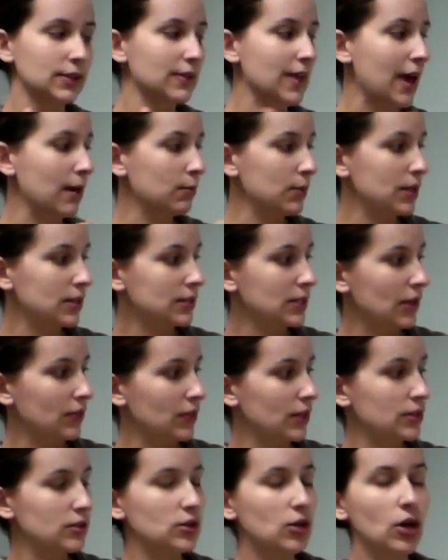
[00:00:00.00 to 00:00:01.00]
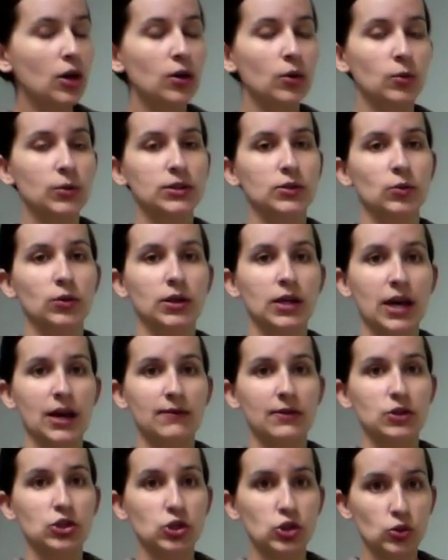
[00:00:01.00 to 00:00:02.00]
That means that this O is going to have
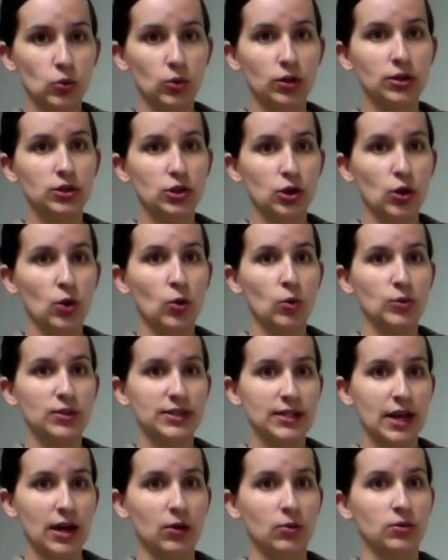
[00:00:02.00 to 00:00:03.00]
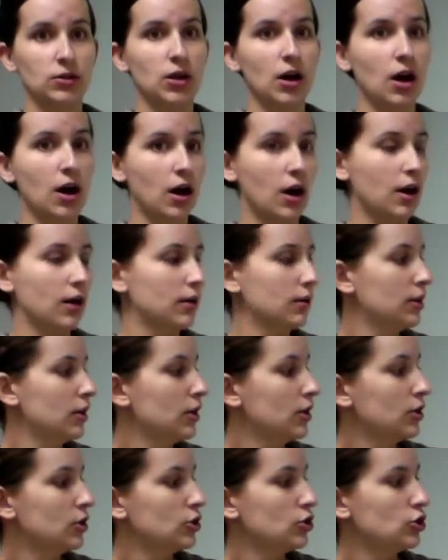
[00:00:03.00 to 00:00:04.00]
a short O sound, ah,
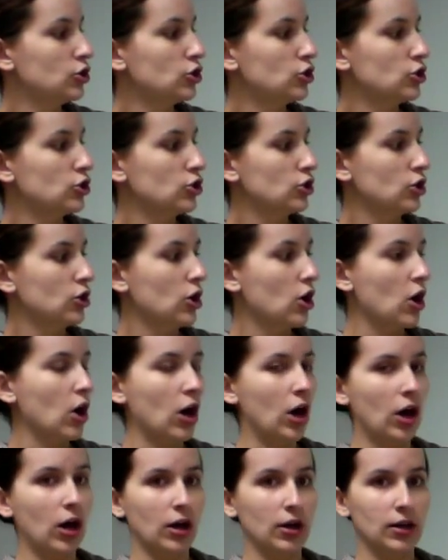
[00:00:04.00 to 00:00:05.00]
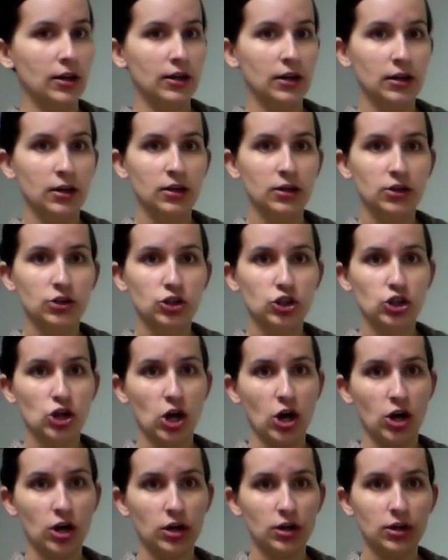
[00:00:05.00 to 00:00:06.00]
ch, og,
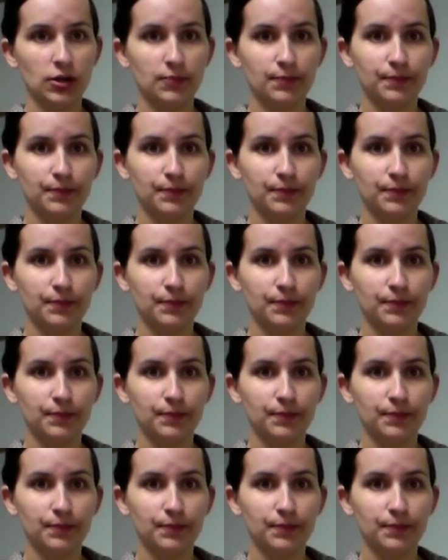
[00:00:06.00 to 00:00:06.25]
chog.